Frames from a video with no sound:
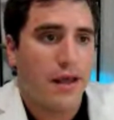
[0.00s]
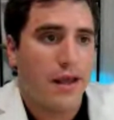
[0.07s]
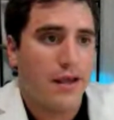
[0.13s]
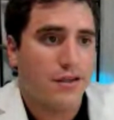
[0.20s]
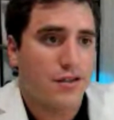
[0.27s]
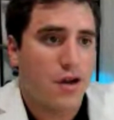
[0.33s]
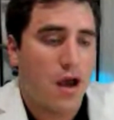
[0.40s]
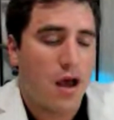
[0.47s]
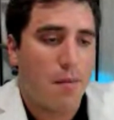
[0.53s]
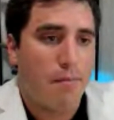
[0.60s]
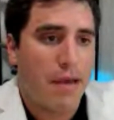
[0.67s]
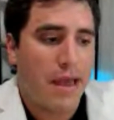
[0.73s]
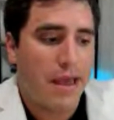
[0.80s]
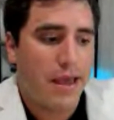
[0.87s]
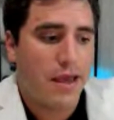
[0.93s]
is not
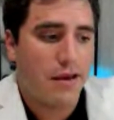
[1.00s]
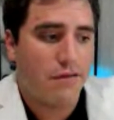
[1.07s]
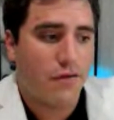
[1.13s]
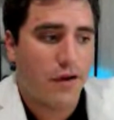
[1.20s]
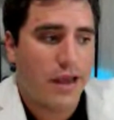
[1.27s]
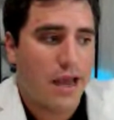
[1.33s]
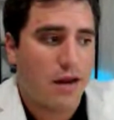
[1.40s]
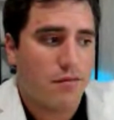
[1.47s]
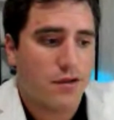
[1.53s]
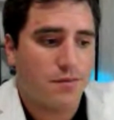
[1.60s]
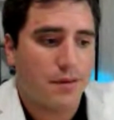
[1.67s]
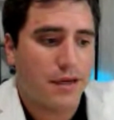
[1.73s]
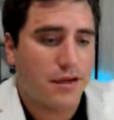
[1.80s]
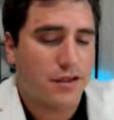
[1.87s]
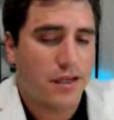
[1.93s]
paying for cannabis
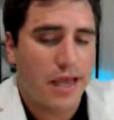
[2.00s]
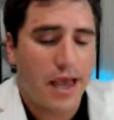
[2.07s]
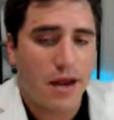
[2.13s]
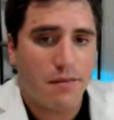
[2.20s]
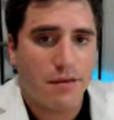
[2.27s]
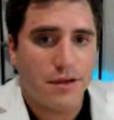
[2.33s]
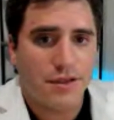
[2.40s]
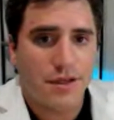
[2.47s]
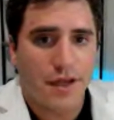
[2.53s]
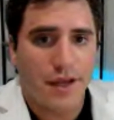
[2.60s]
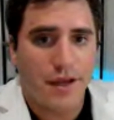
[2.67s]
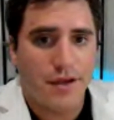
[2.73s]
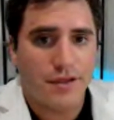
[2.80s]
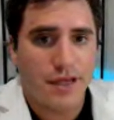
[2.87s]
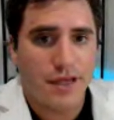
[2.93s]
because cannabis
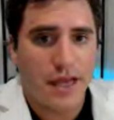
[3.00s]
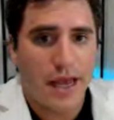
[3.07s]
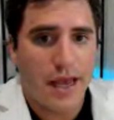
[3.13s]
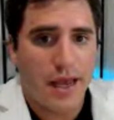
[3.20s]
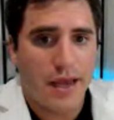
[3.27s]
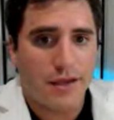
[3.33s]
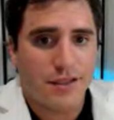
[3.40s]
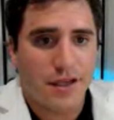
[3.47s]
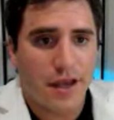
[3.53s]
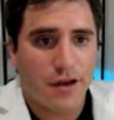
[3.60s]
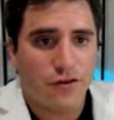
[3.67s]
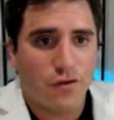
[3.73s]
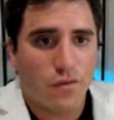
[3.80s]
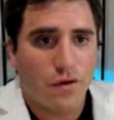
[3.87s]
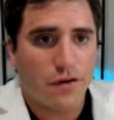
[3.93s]
is a
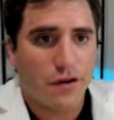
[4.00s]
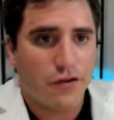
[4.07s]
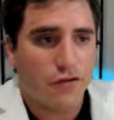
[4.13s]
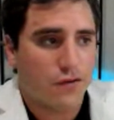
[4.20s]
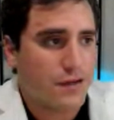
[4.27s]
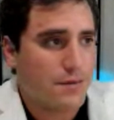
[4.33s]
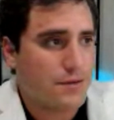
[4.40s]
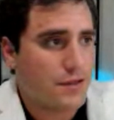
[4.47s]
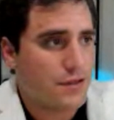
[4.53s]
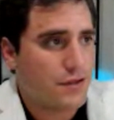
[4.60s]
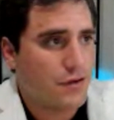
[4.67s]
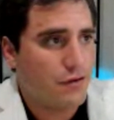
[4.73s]
Schedule I controlled substance.